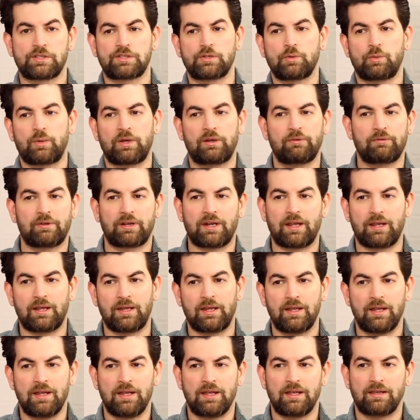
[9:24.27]
So whenever
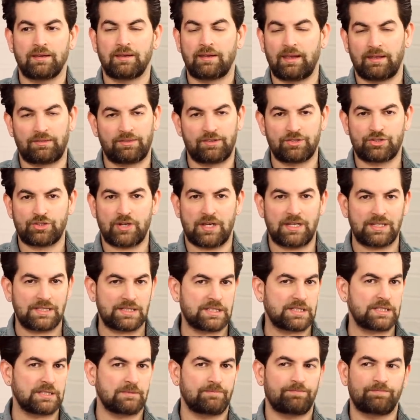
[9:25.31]
I get the
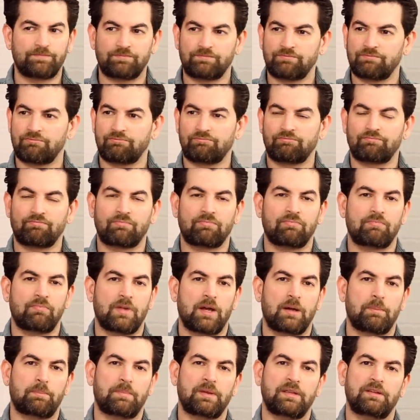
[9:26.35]
chance,
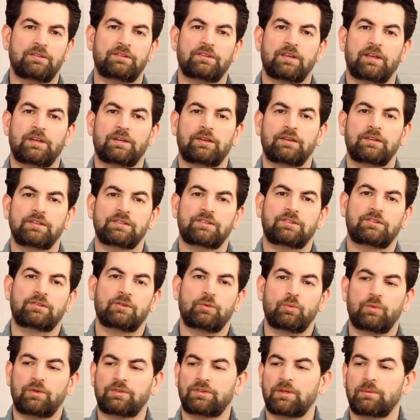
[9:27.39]
a pizza it is
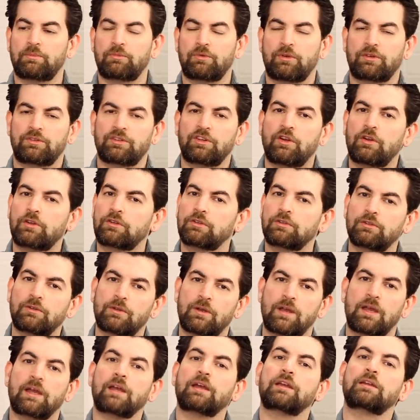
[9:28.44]
with some
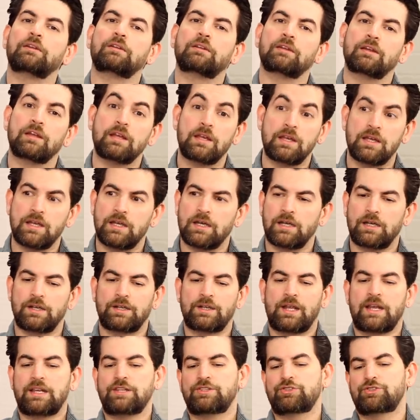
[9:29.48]
risotto and a
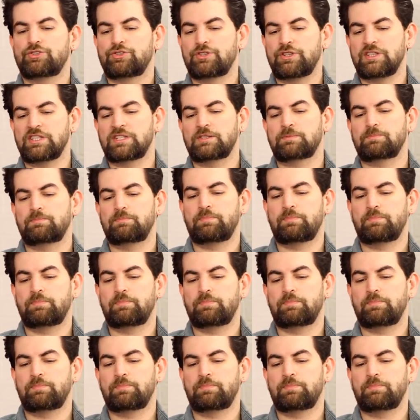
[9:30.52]
nice cheese